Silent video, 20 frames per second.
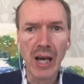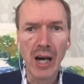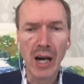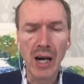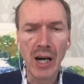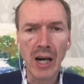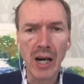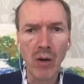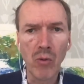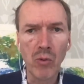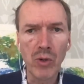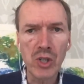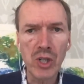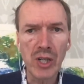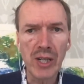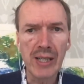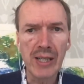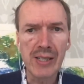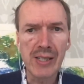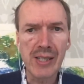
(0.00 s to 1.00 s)
which
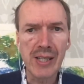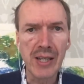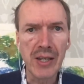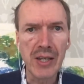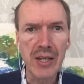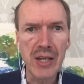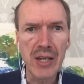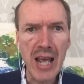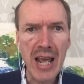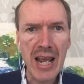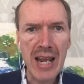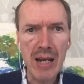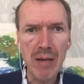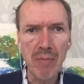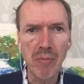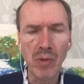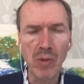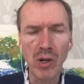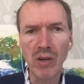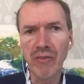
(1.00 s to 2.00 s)
is the
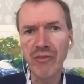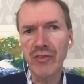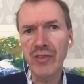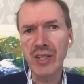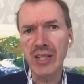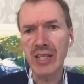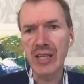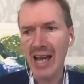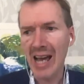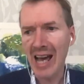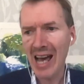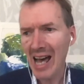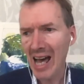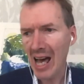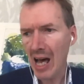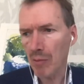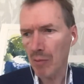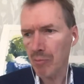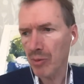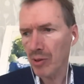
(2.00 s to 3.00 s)
name of the
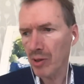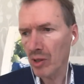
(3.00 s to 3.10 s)
app,